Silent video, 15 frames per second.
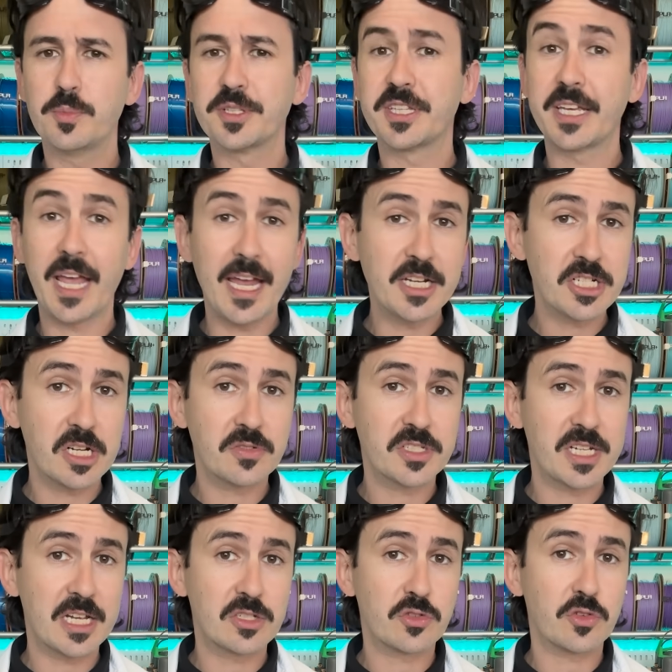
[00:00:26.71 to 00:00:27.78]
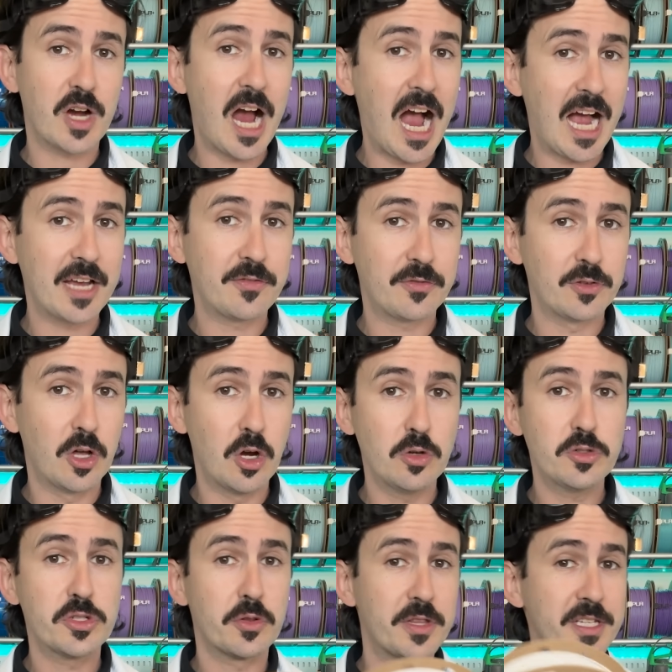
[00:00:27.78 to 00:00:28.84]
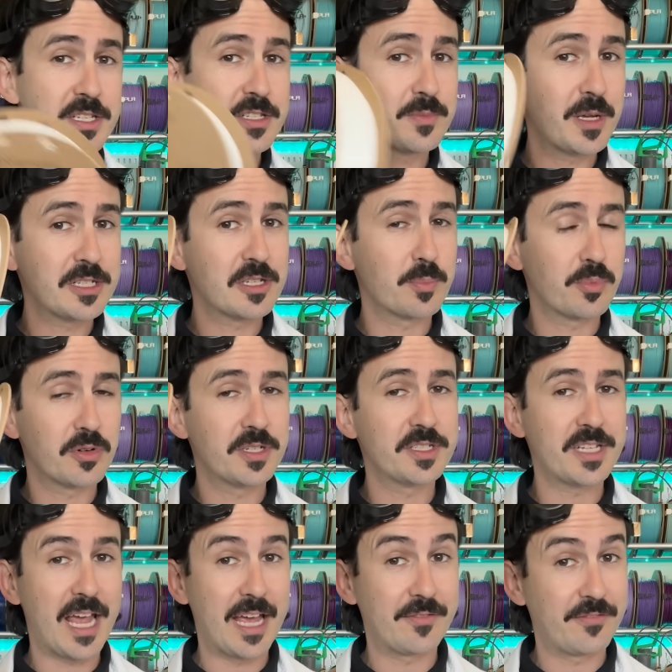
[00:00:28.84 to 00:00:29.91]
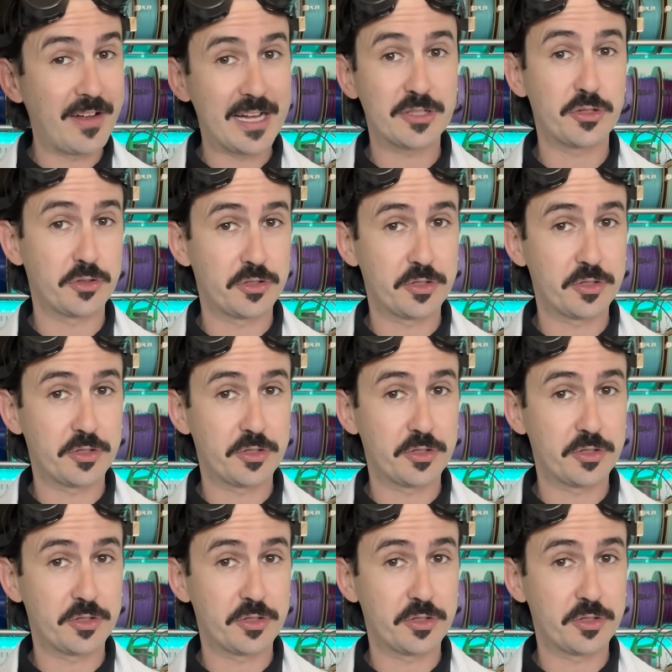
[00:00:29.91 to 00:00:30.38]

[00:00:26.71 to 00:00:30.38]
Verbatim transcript: but the HF stands for high flow, so this is meant to print at faster